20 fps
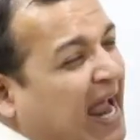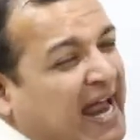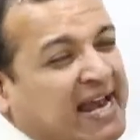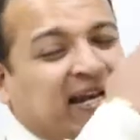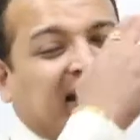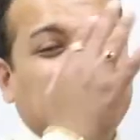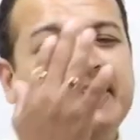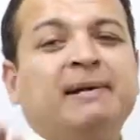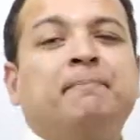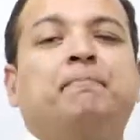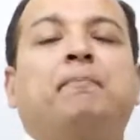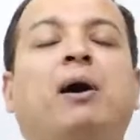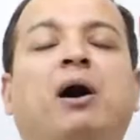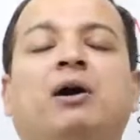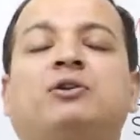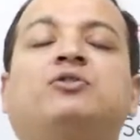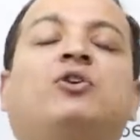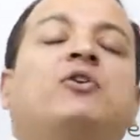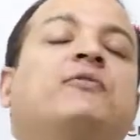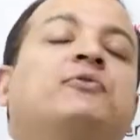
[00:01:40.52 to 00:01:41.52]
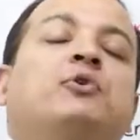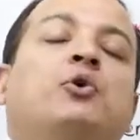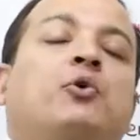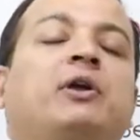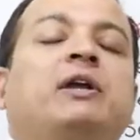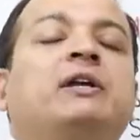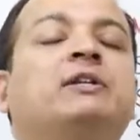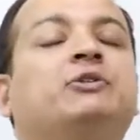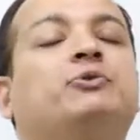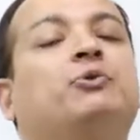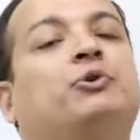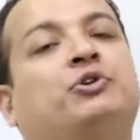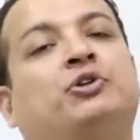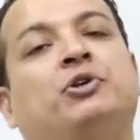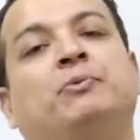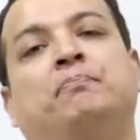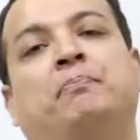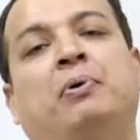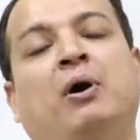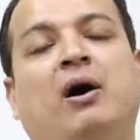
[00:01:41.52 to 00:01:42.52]
ending part of your
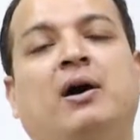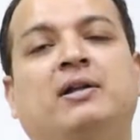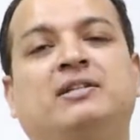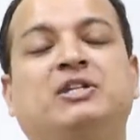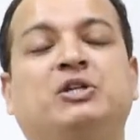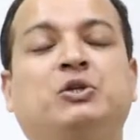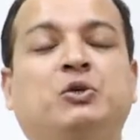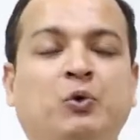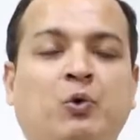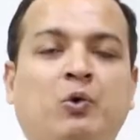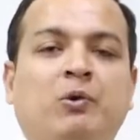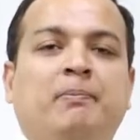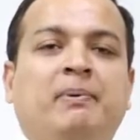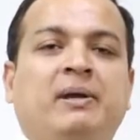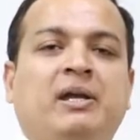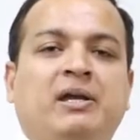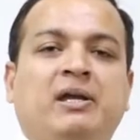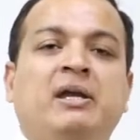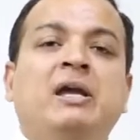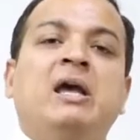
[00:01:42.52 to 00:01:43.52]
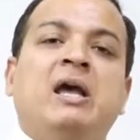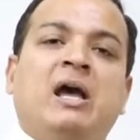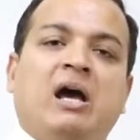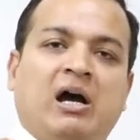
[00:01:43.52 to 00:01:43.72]
introduction part, you will be